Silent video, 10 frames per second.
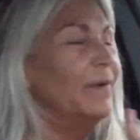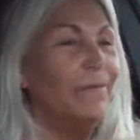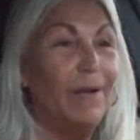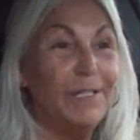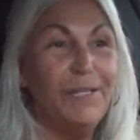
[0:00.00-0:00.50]

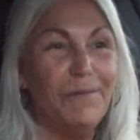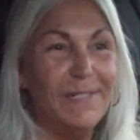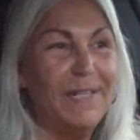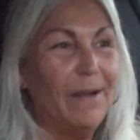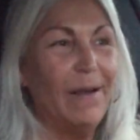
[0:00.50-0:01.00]
while she
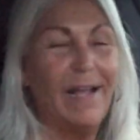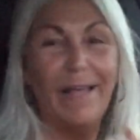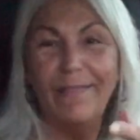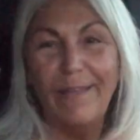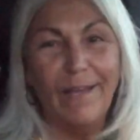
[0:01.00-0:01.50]
was there, I
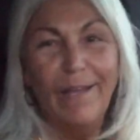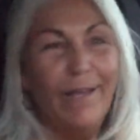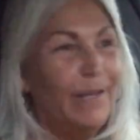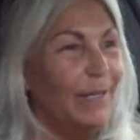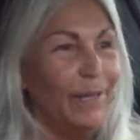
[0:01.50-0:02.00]
got the
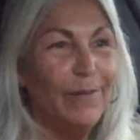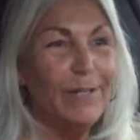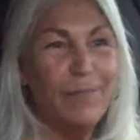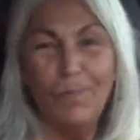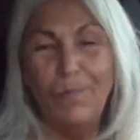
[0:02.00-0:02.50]

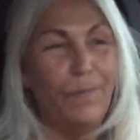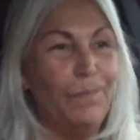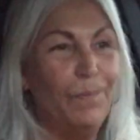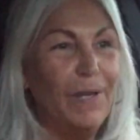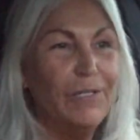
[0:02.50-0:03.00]
cutest
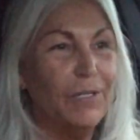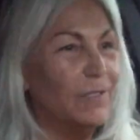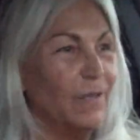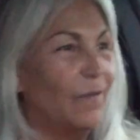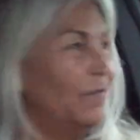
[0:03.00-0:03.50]

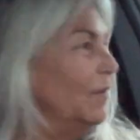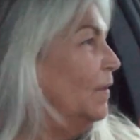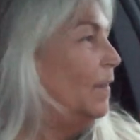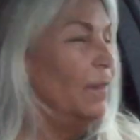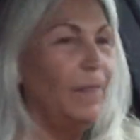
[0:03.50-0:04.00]
pictures of
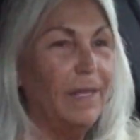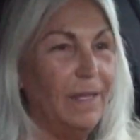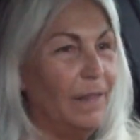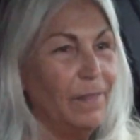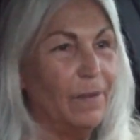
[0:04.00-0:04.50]

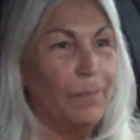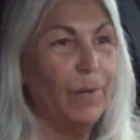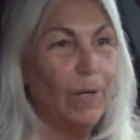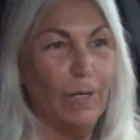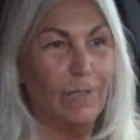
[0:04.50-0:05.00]
the
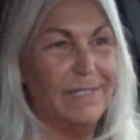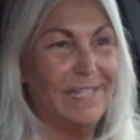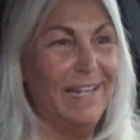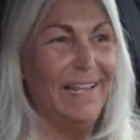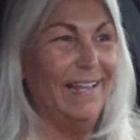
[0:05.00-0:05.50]

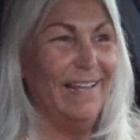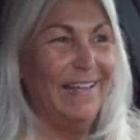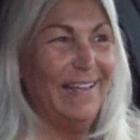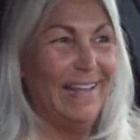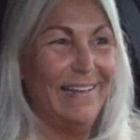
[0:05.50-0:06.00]
birds.
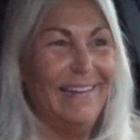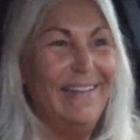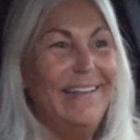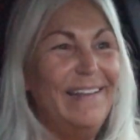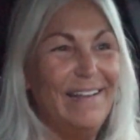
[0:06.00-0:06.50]

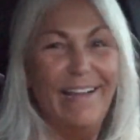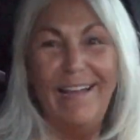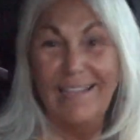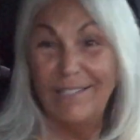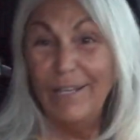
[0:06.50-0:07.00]

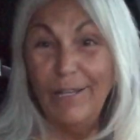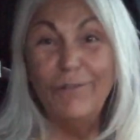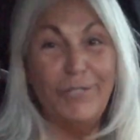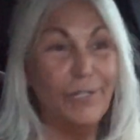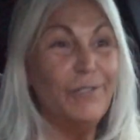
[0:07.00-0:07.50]
And as
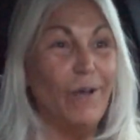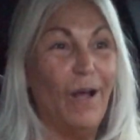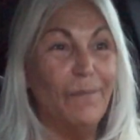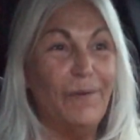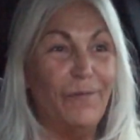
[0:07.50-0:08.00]
you just
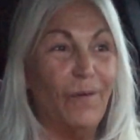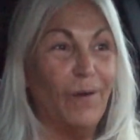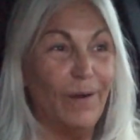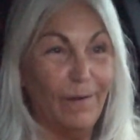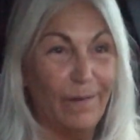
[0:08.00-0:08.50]
saw
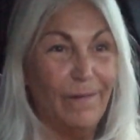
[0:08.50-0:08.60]
before